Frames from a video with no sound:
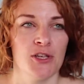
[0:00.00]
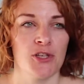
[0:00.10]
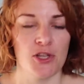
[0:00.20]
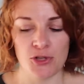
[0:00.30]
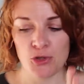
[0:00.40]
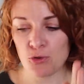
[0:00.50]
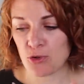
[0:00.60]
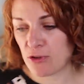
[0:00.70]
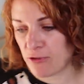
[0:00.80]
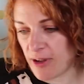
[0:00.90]
so there's
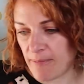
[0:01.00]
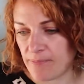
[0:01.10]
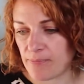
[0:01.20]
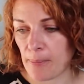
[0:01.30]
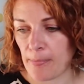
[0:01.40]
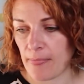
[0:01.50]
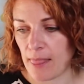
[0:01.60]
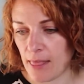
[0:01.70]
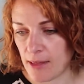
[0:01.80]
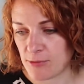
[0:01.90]
sort of
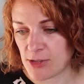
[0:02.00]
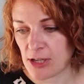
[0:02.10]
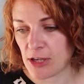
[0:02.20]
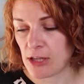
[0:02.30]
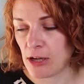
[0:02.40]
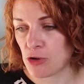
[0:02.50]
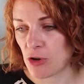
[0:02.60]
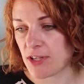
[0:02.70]
I'm just looking at the line drawing,